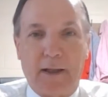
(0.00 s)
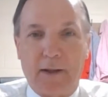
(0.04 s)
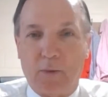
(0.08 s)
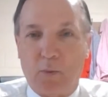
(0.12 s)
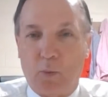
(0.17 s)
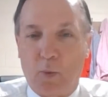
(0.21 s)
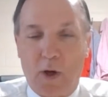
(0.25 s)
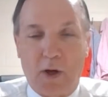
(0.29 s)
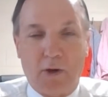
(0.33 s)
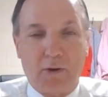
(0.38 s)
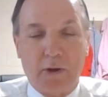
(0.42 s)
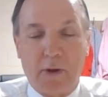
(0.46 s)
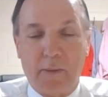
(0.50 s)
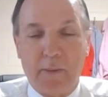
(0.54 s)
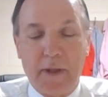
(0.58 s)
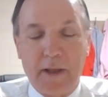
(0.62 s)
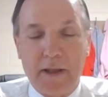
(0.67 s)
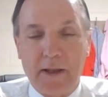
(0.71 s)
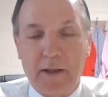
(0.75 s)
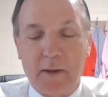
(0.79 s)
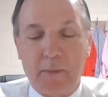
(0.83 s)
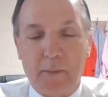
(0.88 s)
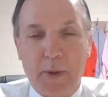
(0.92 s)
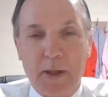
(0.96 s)

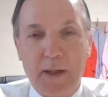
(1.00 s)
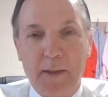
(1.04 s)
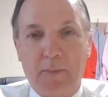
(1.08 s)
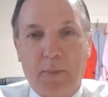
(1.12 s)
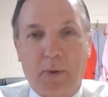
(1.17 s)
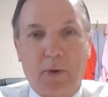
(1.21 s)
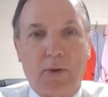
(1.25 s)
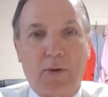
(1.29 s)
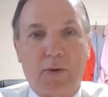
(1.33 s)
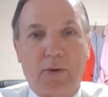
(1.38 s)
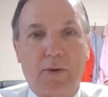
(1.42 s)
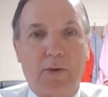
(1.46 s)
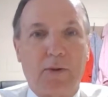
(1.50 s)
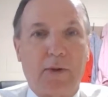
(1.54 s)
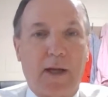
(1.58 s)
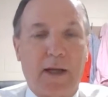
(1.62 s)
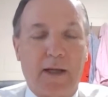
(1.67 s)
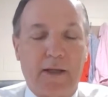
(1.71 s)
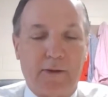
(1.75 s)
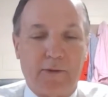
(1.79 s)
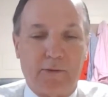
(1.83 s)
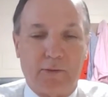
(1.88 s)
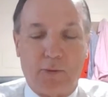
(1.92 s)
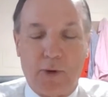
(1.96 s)
welcoming the people
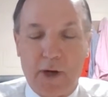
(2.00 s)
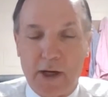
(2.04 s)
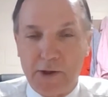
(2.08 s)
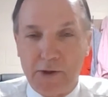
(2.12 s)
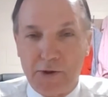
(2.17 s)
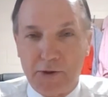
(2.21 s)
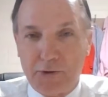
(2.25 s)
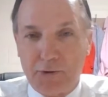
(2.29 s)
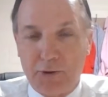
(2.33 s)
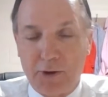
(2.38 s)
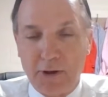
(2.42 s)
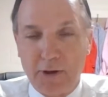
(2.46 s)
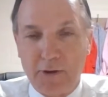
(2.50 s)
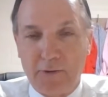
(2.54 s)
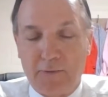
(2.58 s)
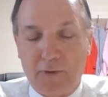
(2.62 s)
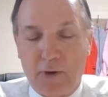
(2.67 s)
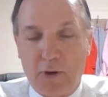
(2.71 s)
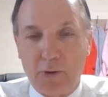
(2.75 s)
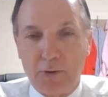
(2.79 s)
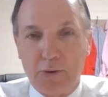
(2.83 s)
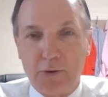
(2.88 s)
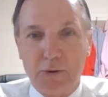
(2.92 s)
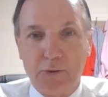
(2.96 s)
and registering
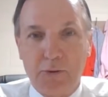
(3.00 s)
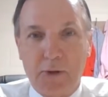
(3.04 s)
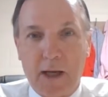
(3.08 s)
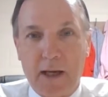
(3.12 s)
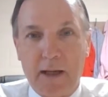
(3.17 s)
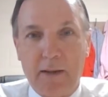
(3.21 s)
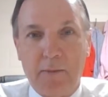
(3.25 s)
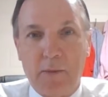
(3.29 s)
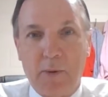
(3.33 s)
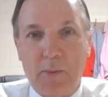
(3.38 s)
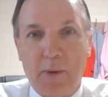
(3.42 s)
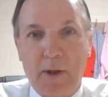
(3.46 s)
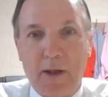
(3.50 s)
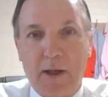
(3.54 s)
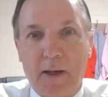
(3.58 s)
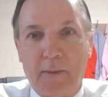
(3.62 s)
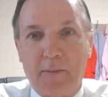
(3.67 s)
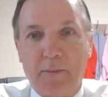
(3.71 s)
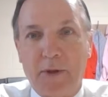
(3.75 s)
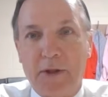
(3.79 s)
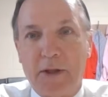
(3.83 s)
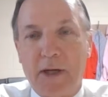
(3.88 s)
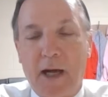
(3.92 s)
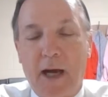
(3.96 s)
the folks who came to pick
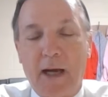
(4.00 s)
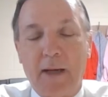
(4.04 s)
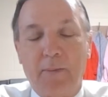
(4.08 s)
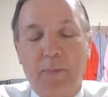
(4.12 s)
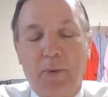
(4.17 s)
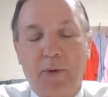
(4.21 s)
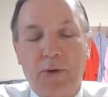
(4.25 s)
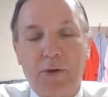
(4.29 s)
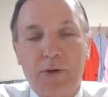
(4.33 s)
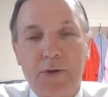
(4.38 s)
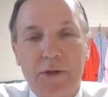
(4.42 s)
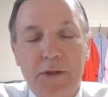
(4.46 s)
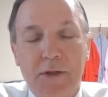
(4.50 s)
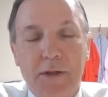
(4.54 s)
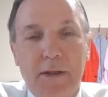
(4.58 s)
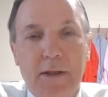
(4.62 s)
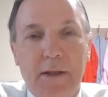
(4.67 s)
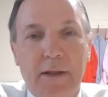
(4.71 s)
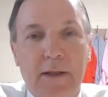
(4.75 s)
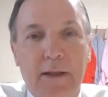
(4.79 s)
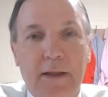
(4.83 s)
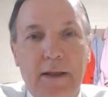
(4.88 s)
up the diapers,